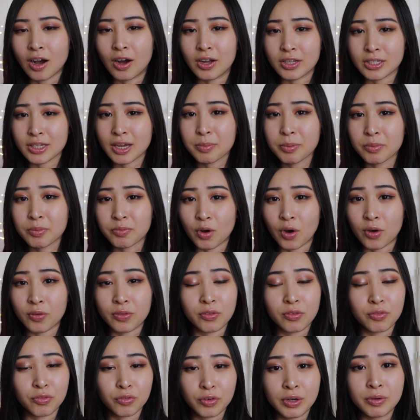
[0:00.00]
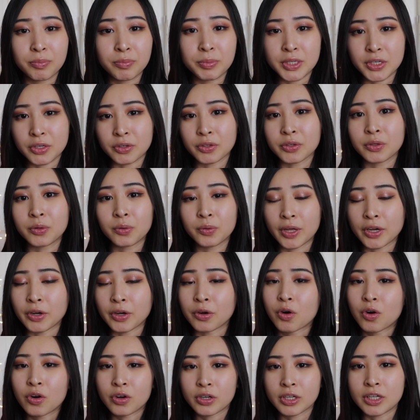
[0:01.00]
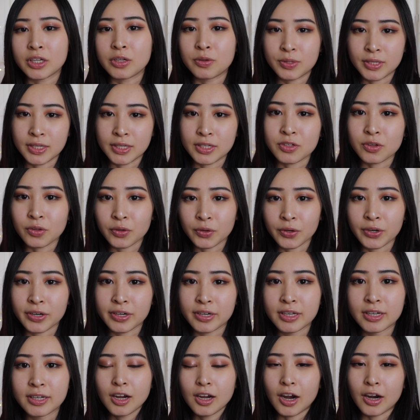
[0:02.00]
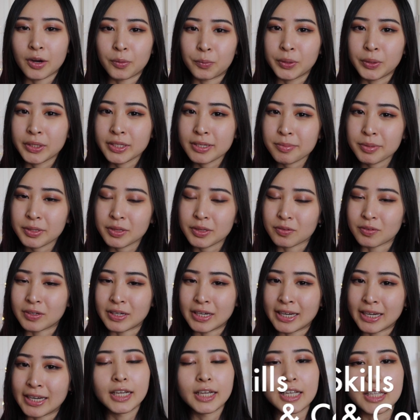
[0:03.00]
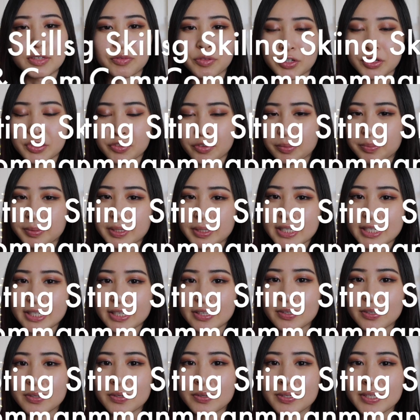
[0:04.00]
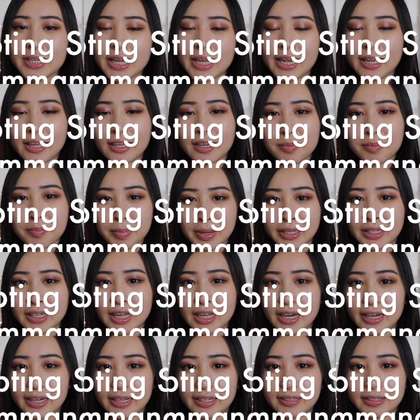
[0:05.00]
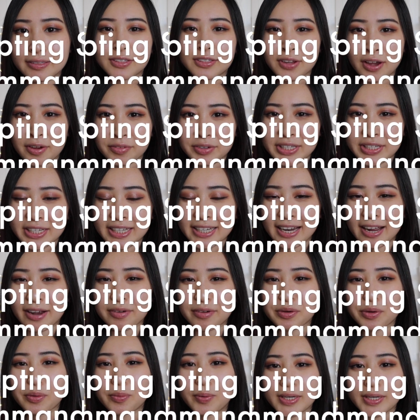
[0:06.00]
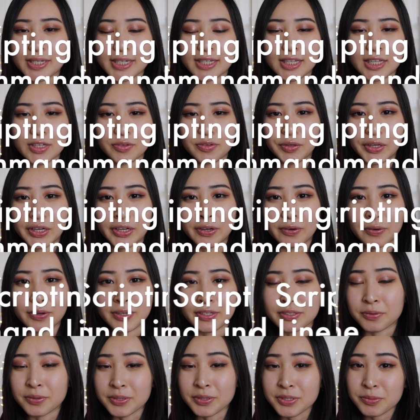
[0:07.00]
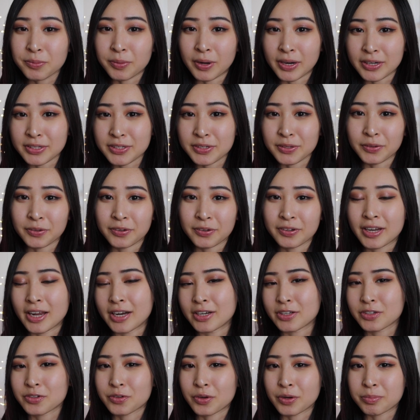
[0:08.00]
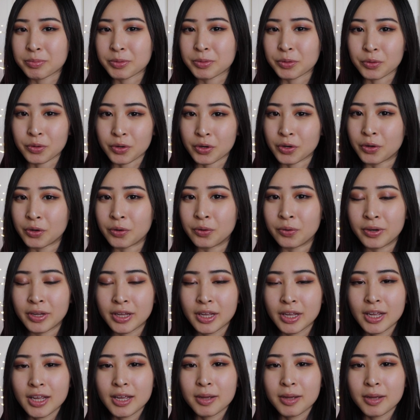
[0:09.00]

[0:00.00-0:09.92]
on top of all the free material that you're already using to learn. Our week number three is for scripting skills and command line. So obviously not everyone watching this video is going to want to learn how to script or code,